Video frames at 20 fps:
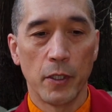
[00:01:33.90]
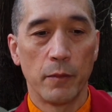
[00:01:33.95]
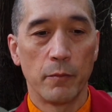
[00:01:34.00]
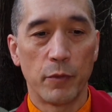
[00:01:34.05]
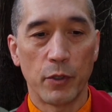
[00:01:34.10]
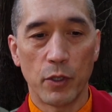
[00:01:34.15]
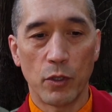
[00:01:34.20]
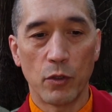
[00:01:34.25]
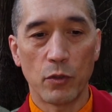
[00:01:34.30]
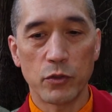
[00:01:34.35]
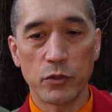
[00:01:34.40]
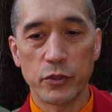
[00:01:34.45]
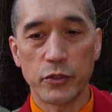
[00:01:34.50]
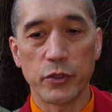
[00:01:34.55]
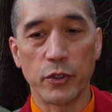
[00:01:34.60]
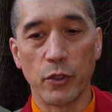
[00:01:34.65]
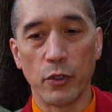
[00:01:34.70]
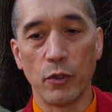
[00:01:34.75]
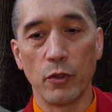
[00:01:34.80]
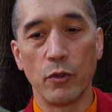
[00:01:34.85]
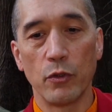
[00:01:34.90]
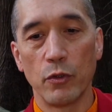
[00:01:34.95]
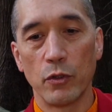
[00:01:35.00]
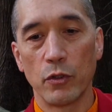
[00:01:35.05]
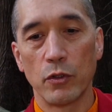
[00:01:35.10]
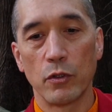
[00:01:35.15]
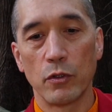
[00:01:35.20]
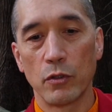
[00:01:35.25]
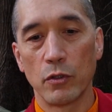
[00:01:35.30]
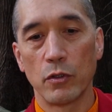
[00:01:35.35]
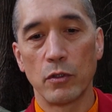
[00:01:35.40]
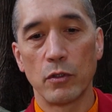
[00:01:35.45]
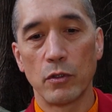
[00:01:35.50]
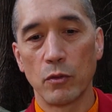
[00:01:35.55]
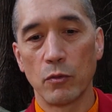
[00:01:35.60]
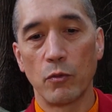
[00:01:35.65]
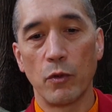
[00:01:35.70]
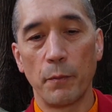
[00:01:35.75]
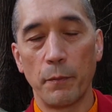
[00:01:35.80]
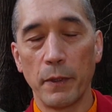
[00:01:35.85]
But also,
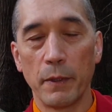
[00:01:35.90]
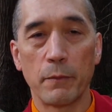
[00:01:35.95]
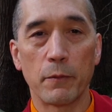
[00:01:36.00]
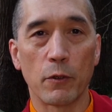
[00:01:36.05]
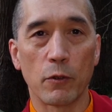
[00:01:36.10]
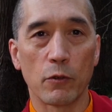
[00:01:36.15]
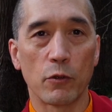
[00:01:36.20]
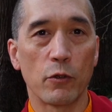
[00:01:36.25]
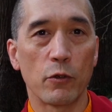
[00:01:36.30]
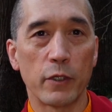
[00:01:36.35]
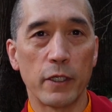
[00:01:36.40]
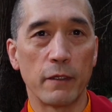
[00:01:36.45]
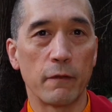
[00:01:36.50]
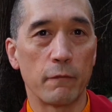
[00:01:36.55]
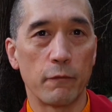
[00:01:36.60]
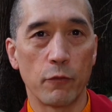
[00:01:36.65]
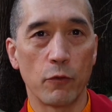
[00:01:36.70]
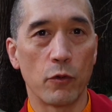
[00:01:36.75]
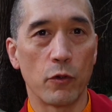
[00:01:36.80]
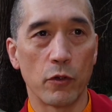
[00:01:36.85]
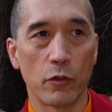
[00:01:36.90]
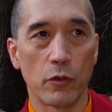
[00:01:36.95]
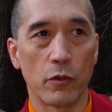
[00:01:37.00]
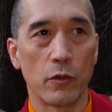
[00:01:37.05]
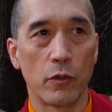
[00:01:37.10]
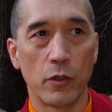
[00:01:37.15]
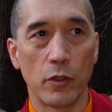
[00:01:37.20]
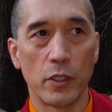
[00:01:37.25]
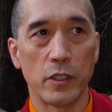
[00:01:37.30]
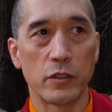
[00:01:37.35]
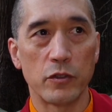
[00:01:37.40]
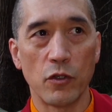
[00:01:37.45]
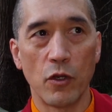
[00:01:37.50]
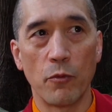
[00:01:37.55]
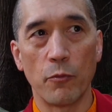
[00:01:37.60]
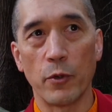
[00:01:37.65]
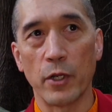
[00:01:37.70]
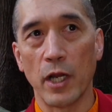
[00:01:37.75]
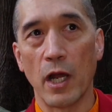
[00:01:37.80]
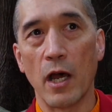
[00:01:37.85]
what people are looking for is not
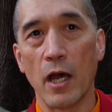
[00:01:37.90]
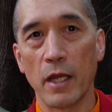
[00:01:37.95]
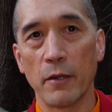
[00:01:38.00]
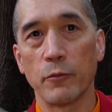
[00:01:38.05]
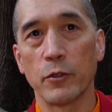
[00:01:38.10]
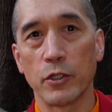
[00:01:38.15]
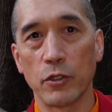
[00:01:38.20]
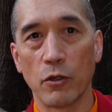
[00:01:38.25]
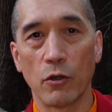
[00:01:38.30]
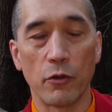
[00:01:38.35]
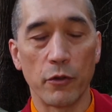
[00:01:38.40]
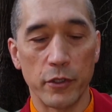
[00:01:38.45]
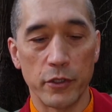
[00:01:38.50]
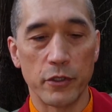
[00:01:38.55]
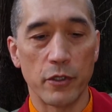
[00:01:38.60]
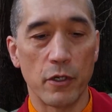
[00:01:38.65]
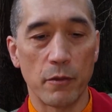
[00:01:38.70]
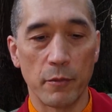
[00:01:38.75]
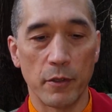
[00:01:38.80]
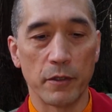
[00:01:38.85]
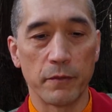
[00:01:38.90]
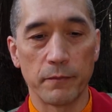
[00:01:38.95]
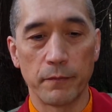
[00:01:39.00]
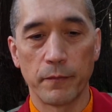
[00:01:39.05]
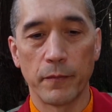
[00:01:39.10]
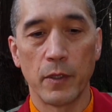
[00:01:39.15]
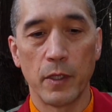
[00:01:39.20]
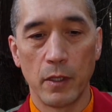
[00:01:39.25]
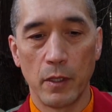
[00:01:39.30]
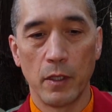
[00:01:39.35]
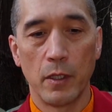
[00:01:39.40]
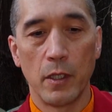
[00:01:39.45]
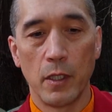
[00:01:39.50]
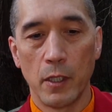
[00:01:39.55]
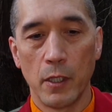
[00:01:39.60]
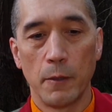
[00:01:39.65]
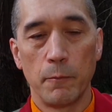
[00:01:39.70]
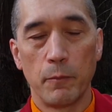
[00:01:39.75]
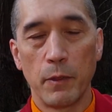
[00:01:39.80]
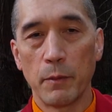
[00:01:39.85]
what I would call the Dharma.
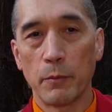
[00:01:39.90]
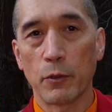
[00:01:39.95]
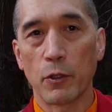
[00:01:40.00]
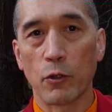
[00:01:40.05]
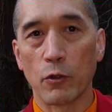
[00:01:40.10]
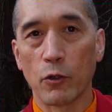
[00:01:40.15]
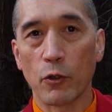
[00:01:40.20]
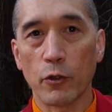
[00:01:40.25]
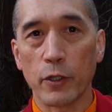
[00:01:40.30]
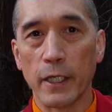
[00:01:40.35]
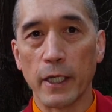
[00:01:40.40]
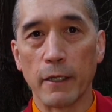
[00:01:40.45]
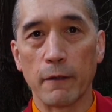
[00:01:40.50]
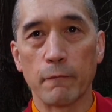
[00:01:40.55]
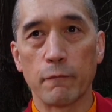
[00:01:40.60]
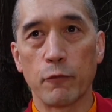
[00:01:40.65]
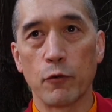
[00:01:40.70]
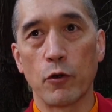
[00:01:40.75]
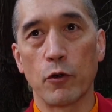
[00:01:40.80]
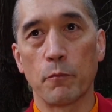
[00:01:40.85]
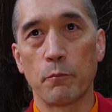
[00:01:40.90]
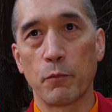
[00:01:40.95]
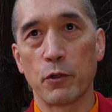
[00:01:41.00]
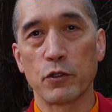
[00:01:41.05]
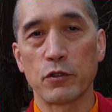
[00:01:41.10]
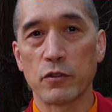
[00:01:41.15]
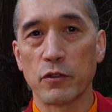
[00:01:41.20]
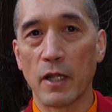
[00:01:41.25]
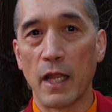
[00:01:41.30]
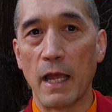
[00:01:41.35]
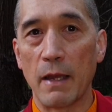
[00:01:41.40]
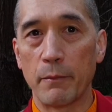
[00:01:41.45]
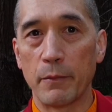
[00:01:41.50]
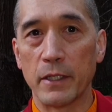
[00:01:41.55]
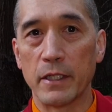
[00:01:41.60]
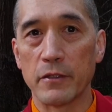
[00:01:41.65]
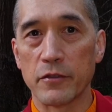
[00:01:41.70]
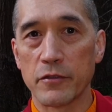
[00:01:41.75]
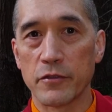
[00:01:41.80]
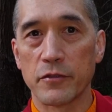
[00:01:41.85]
People are looking for personal
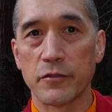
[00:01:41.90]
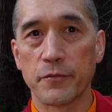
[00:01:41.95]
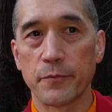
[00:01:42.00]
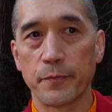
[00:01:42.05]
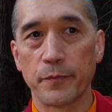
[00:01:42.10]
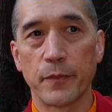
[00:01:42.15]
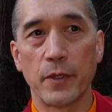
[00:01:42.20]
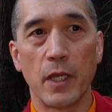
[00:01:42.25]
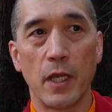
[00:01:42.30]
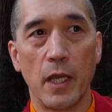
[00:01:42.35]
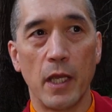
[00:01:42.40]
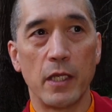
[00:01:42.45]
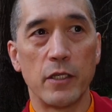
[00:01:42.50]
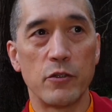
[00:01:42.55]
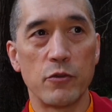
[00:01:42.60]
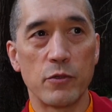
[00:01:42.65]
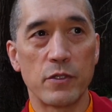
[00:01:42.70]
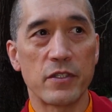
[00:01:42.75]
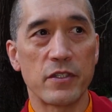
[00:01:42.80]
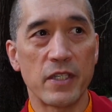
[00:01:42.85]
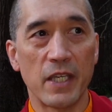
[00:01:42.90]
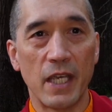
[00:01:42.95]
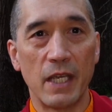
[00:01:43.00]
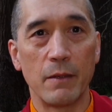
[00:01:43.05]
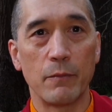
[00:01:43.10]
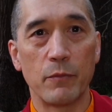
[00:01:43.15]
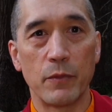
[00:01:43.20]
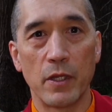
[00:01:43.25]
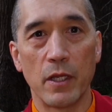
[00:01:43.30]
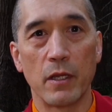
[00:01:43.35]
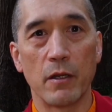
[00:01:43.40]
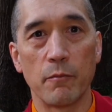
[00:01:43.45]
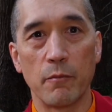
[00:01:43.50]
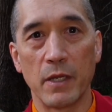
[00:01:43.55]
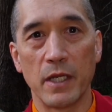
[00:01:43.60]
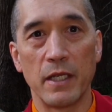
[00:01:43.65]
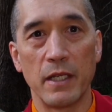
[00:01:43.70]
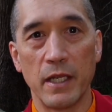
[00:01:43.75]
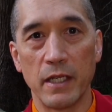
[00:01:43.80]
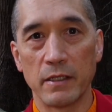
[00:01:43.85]
happiness and to escape their
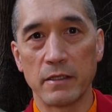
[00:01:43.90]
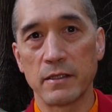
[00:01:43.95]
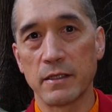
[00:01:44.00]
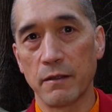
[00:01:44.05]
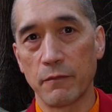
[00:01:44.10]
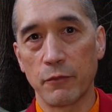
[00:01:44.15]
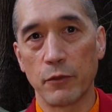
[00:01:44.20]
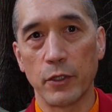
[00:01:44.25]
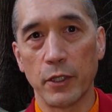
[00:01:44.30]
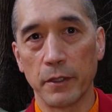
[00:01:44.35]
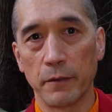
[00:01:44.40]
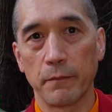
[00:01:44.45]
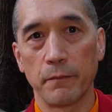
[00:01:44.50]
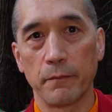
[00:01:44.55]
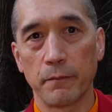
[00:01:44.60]
mundane suffering.